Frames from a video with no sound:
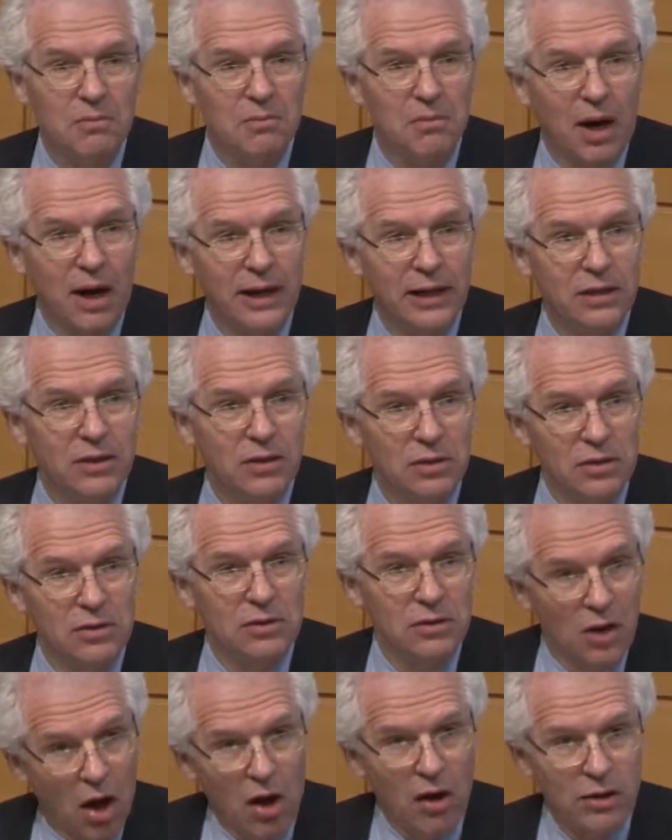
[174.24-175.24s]
might
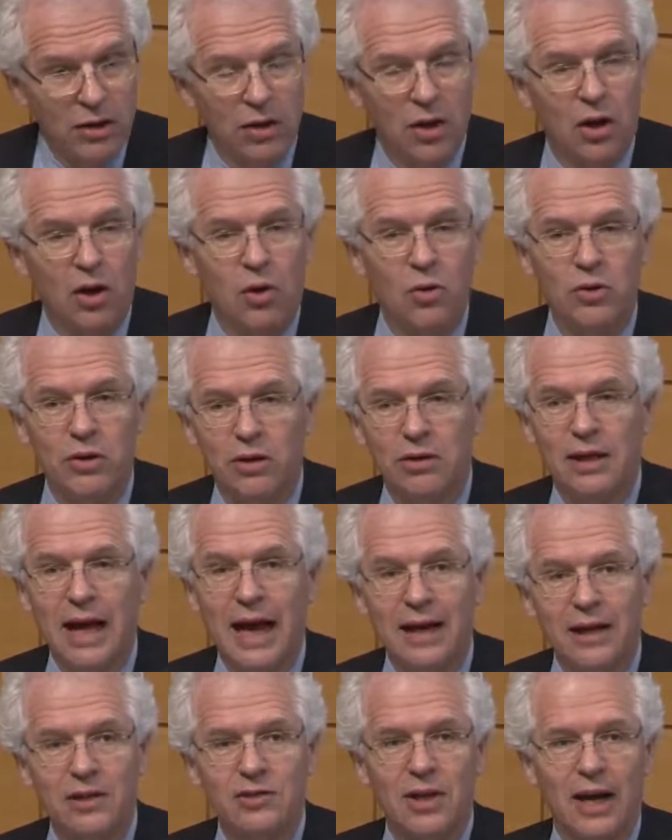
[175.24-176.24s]
not know that
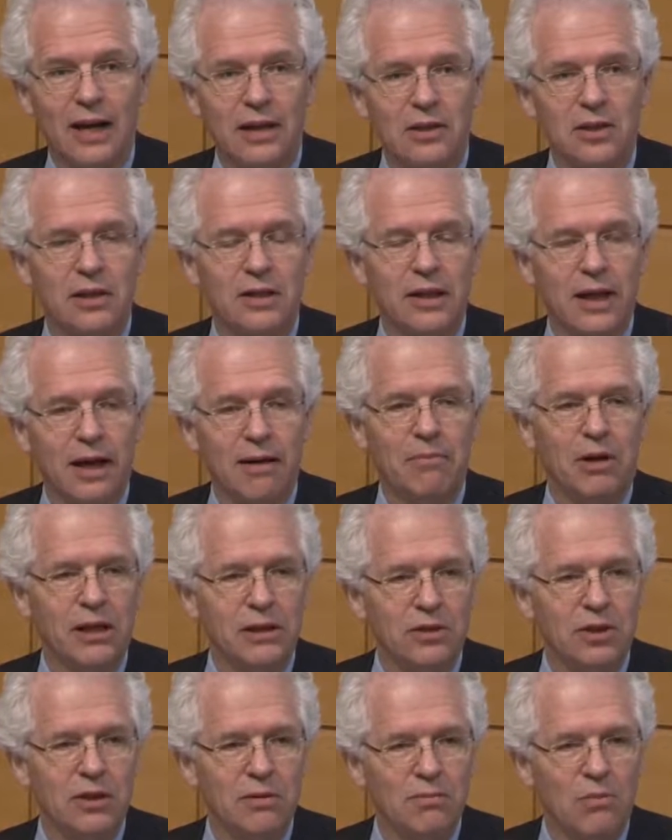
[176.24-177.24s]
that is actually the
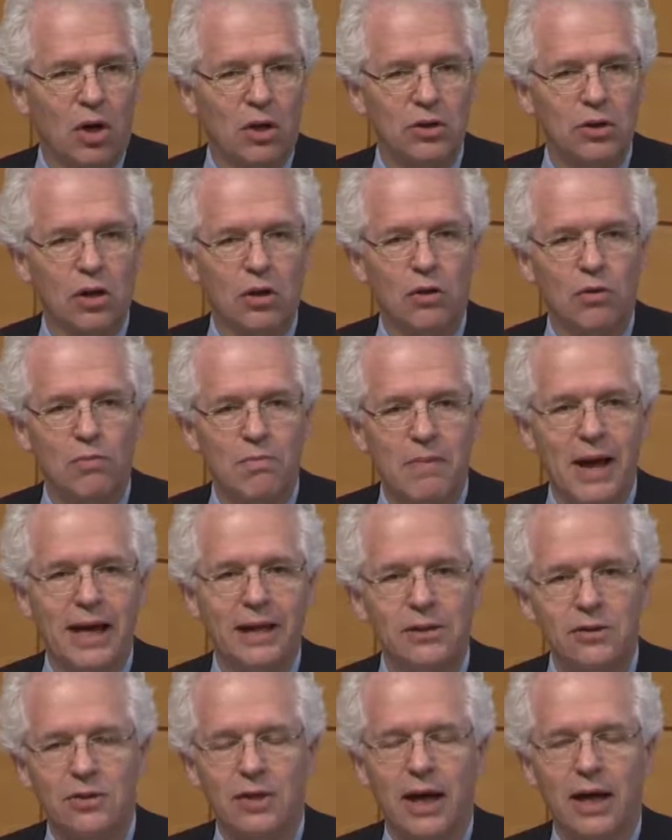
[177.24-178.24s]
MIT motto,
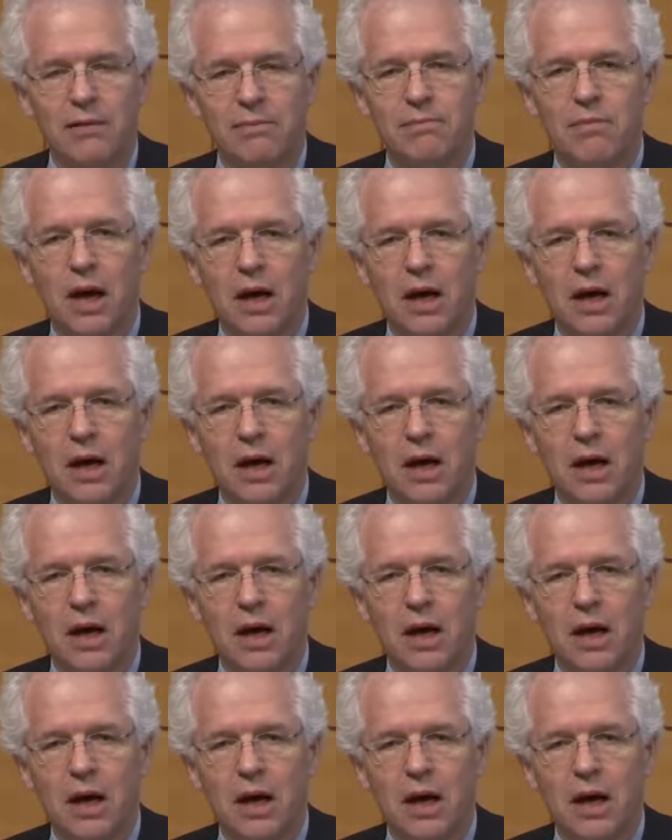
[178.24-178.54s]
mens et